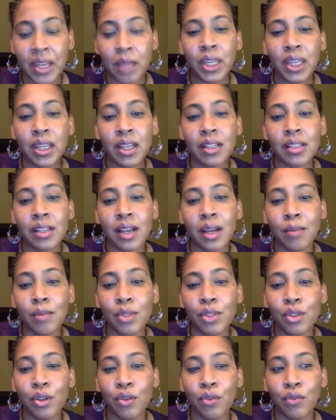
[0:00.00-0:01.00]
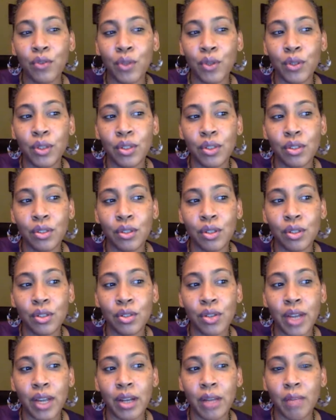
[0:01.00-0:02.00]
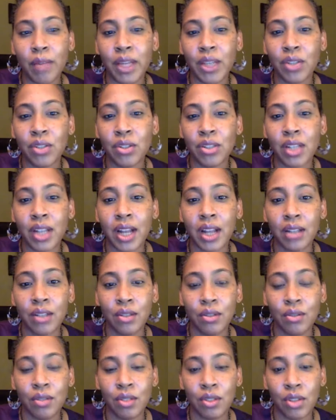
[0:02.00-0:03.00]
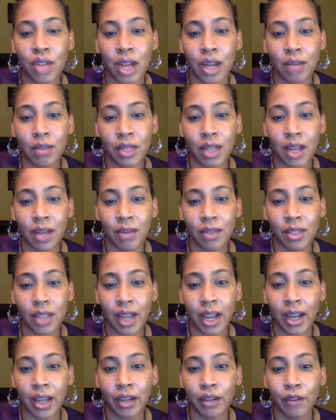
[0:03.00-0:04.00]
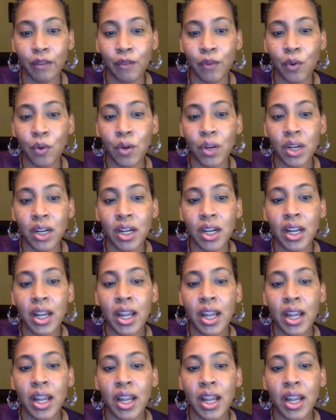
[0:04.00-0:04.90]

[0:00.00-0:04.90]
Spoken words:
because I'm so focused on trying to make sure that I do the job that I was hired for.